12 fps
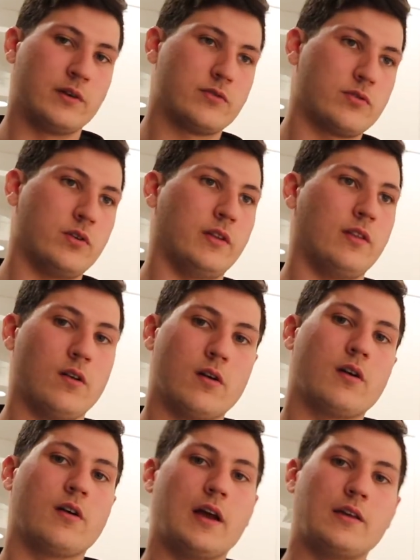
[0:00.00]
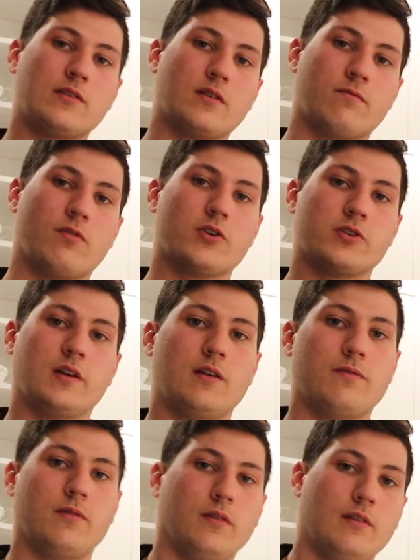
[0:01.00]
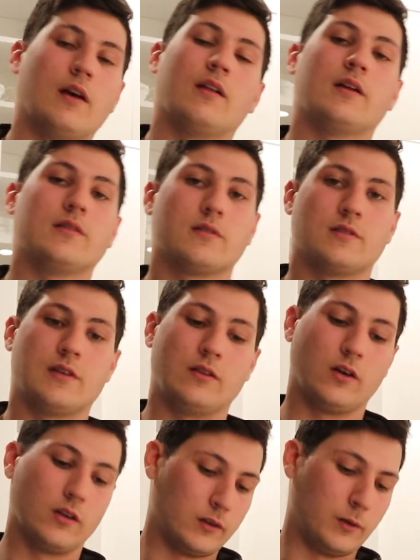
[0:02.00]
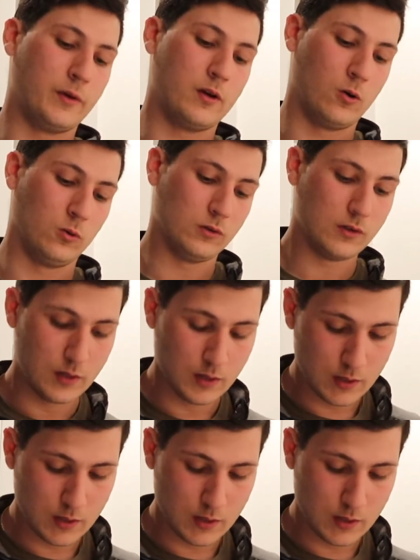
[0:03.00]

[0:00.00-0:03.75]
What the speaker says: I saw that there are a nice conversion for the taillights because they look a little bit old.